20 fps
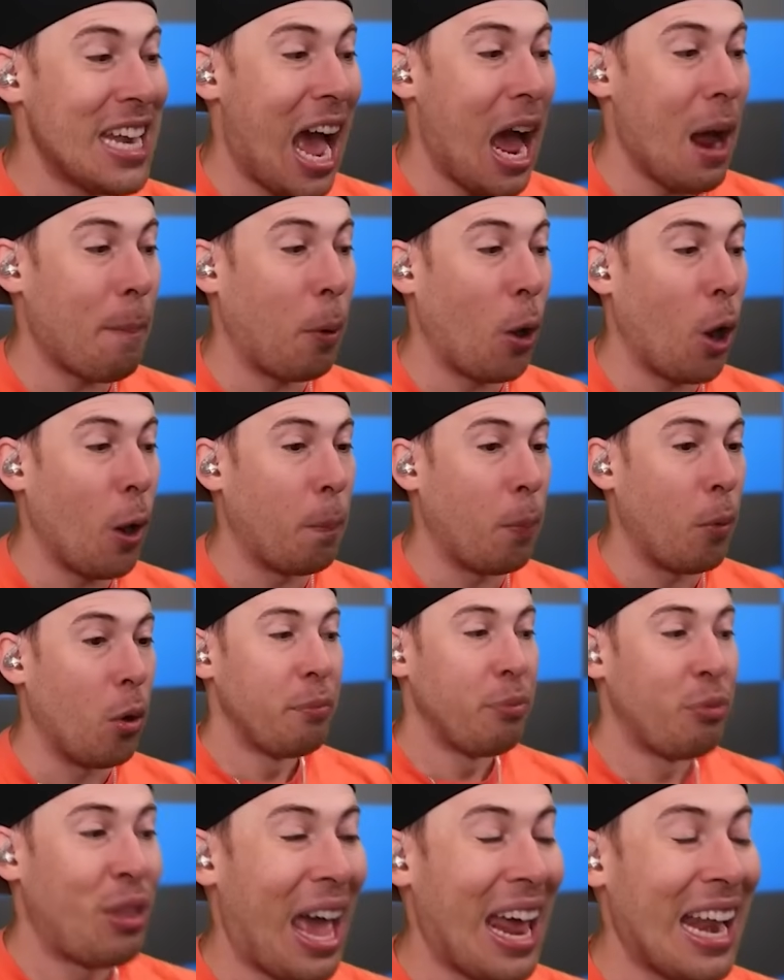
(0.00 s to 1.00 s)
not
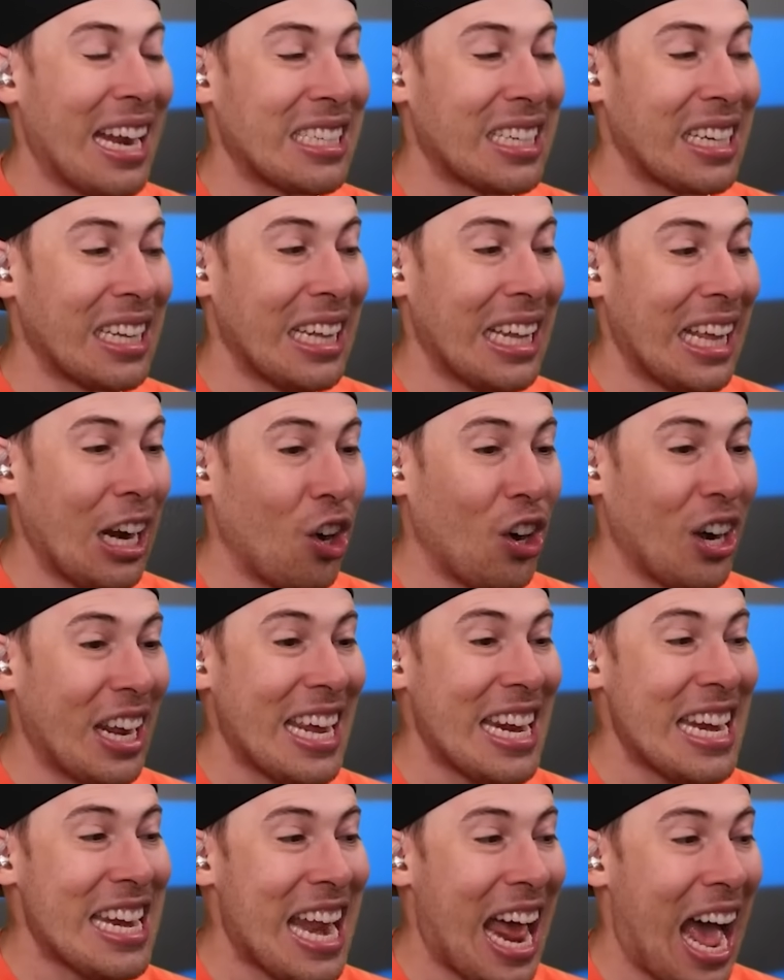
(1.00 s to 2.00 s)
purple. That is
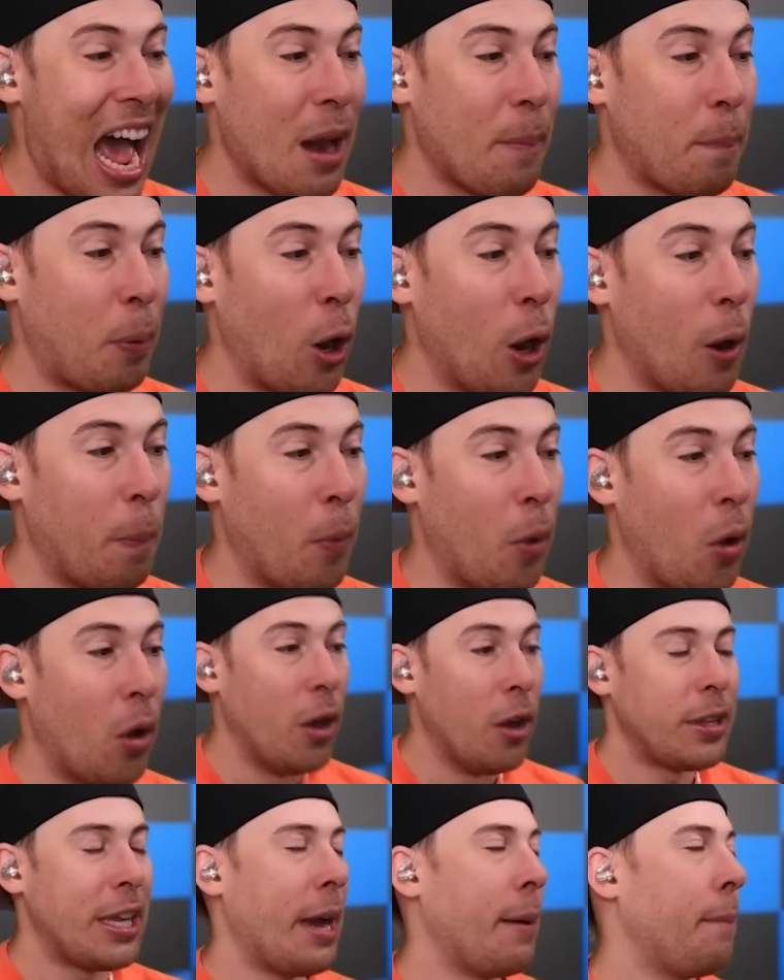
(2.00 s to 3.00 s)
literally not
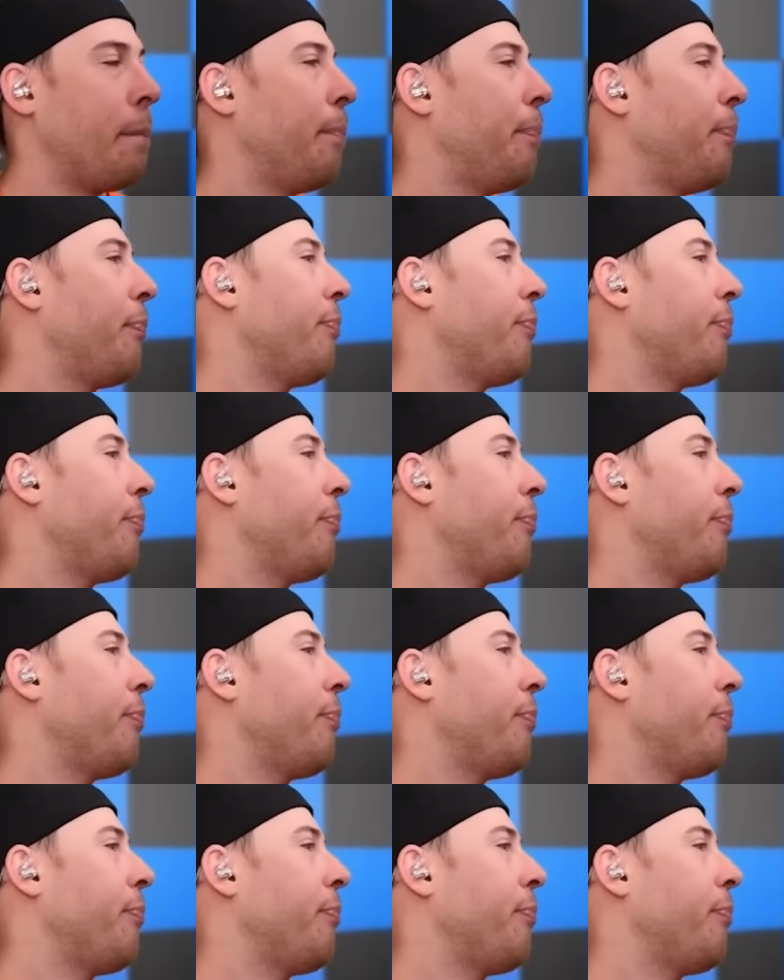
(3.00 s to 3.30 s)
purple. Yep,